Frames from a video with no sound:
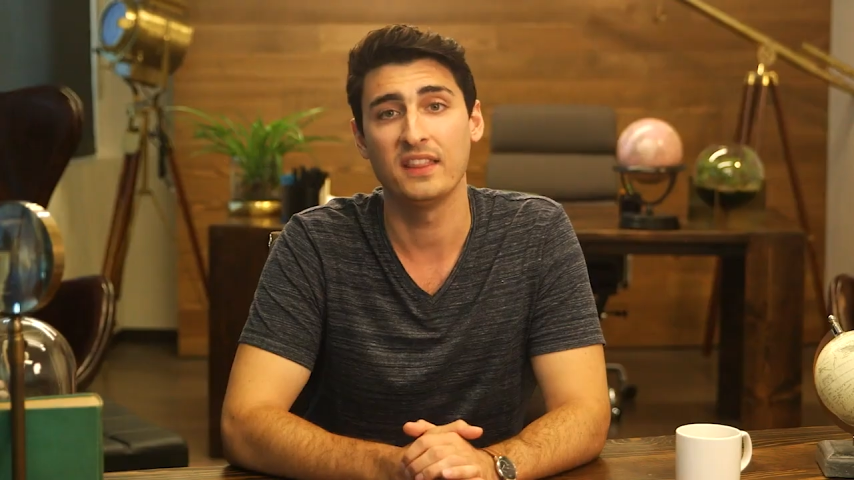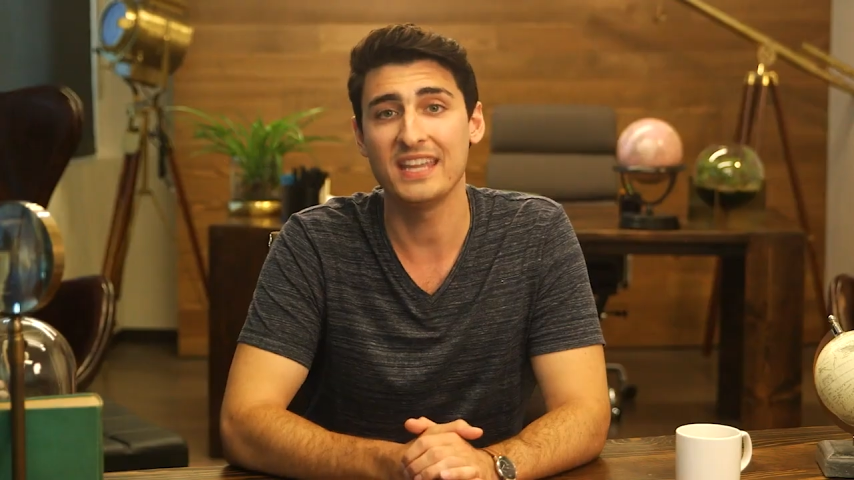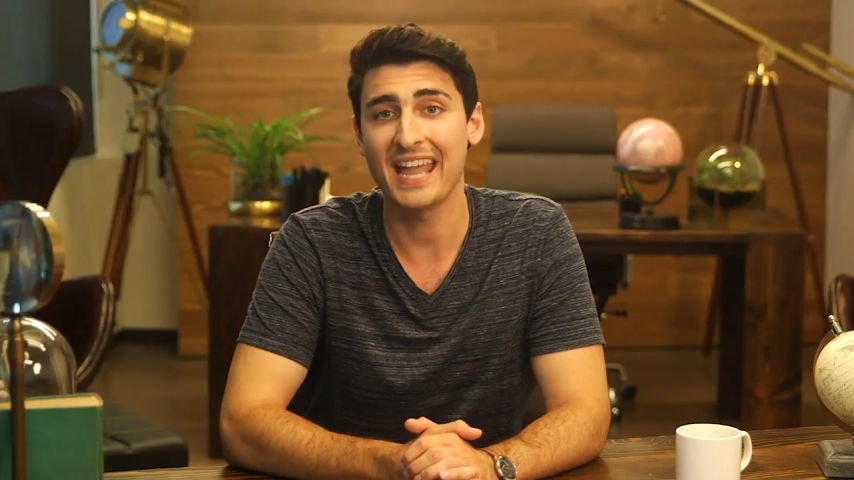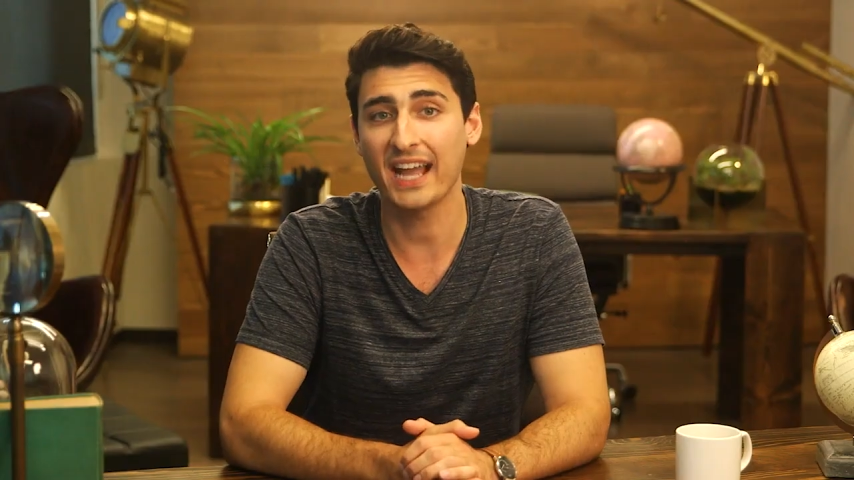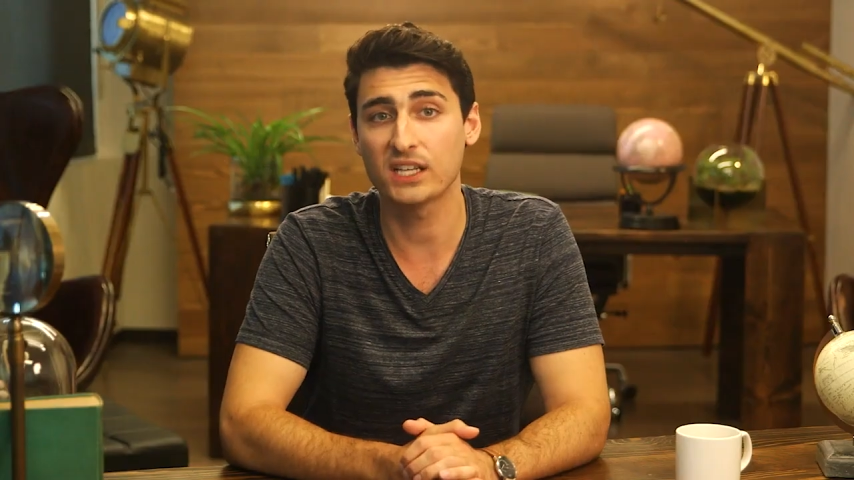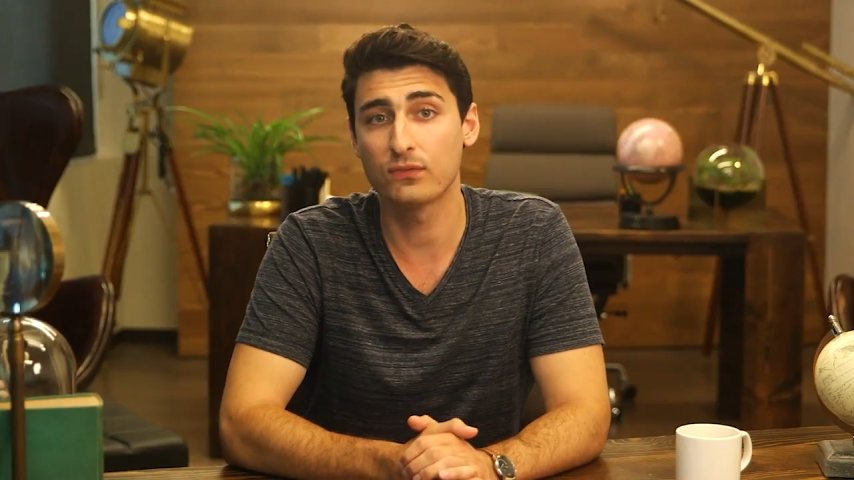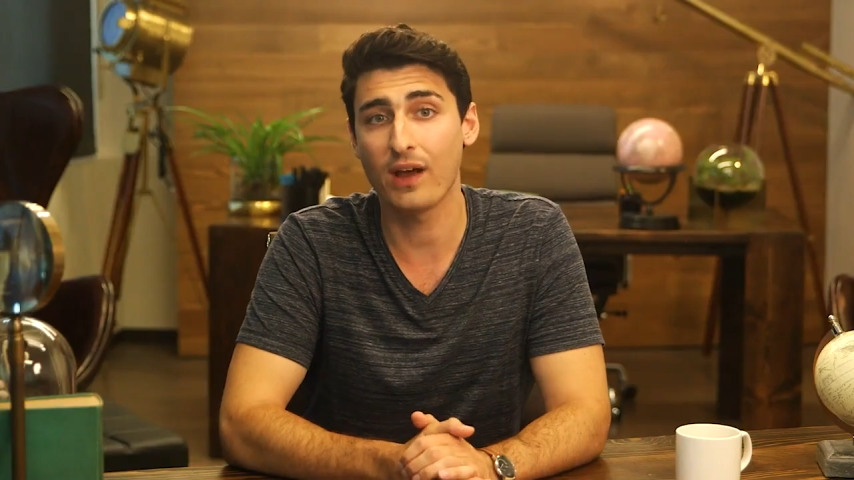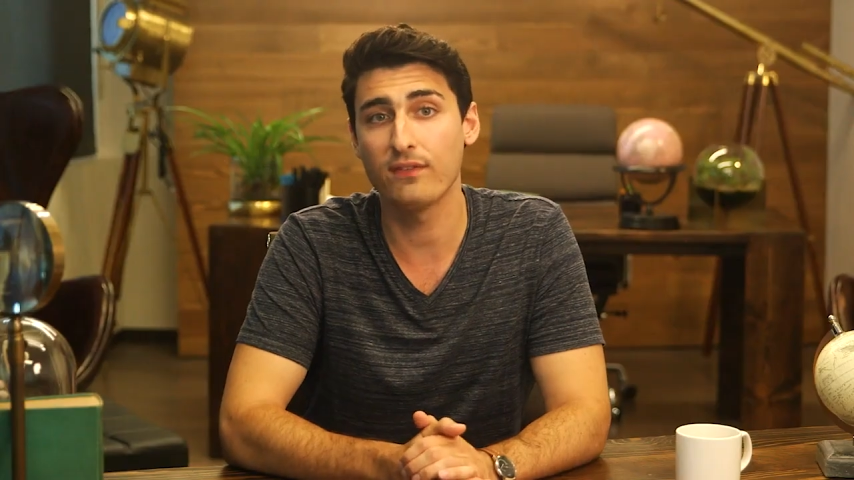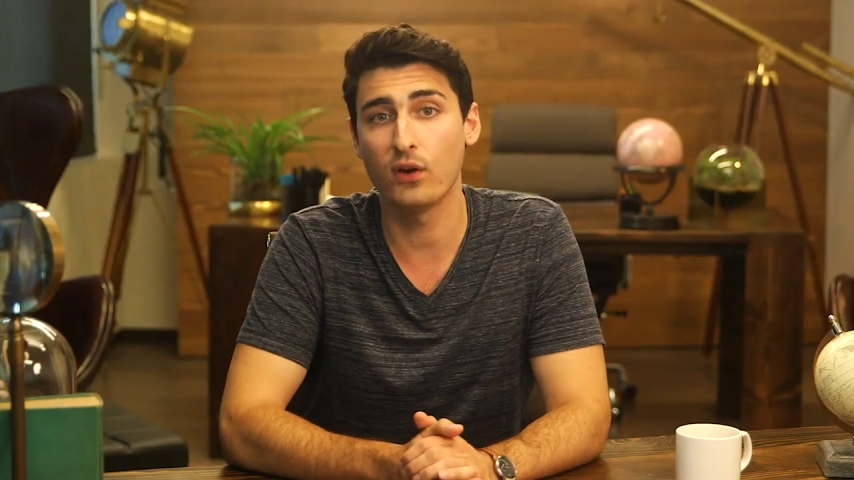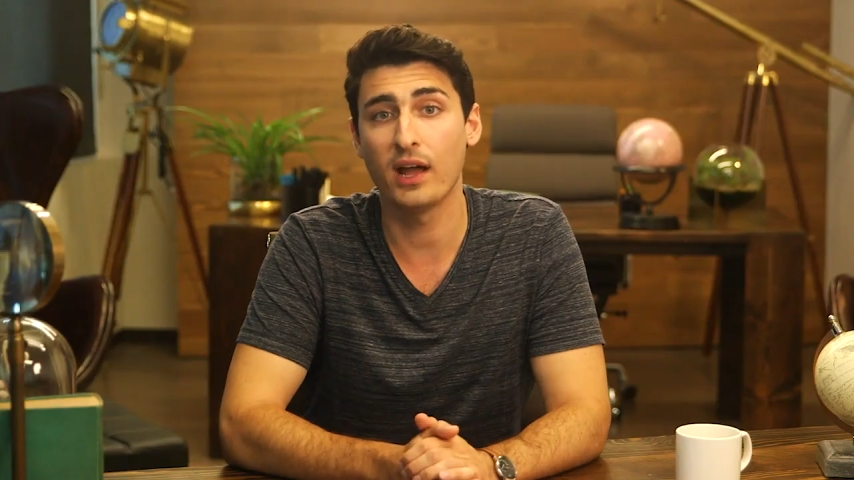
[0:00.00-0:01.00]
The
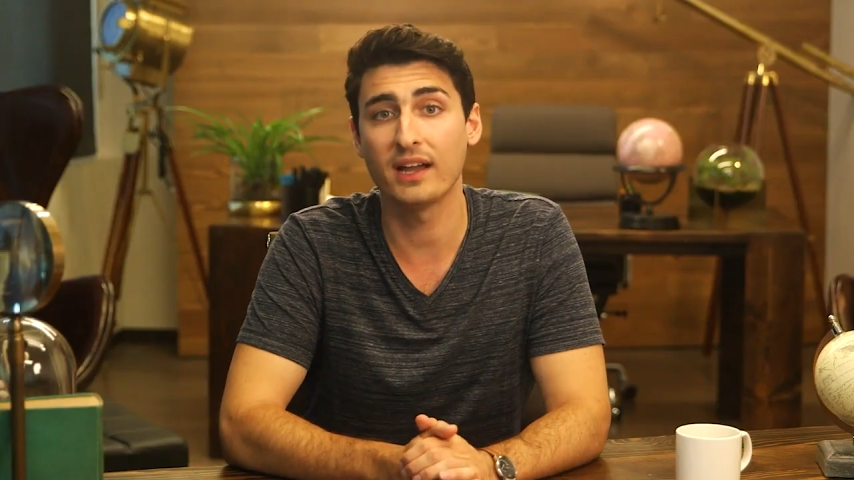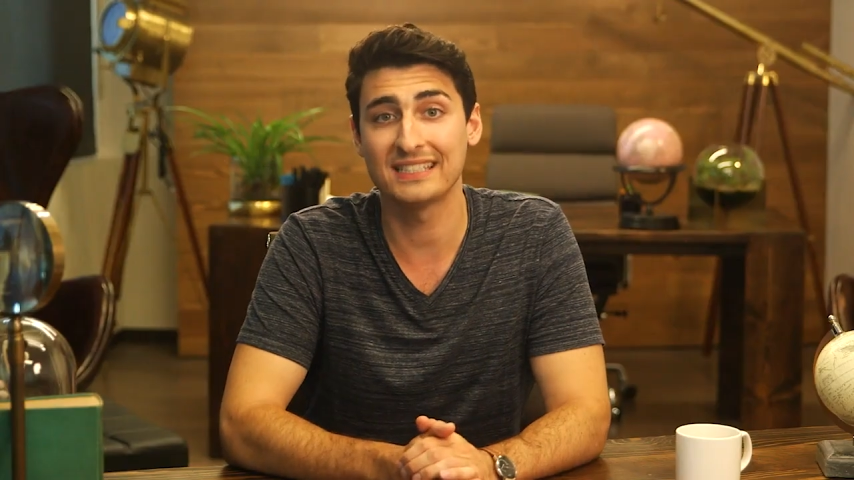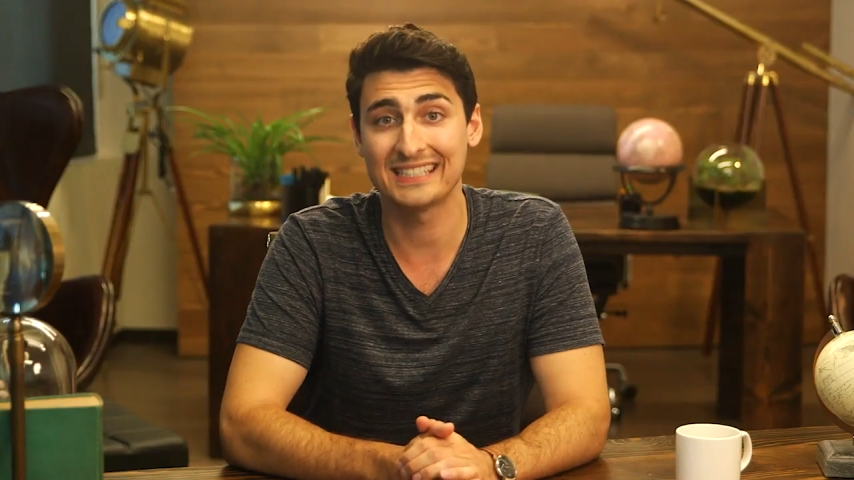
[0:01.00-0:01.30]
X509